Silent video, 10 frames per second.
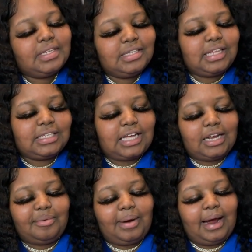That's
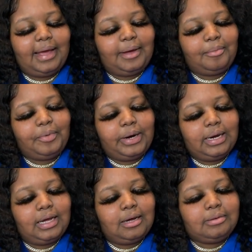kind of where I am where
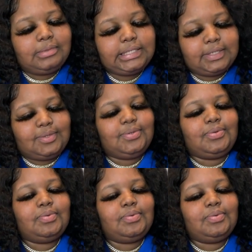it comes to